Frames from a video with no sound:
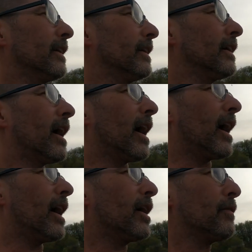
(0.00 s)
the
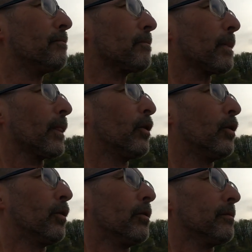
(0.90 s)
uh,
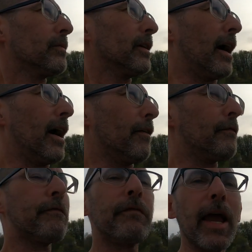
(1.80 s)
uh,
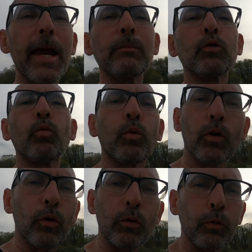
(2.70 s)
famed
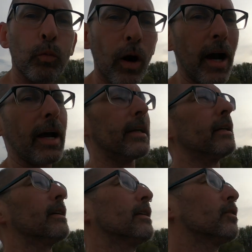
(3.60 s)

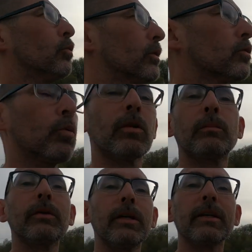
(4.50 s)
worldwide toy
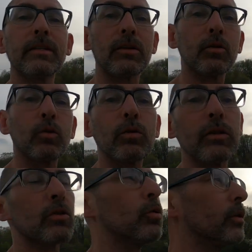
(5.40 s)
store, but it is the
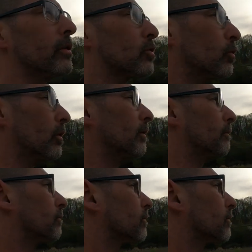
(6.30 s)
coolest toy store.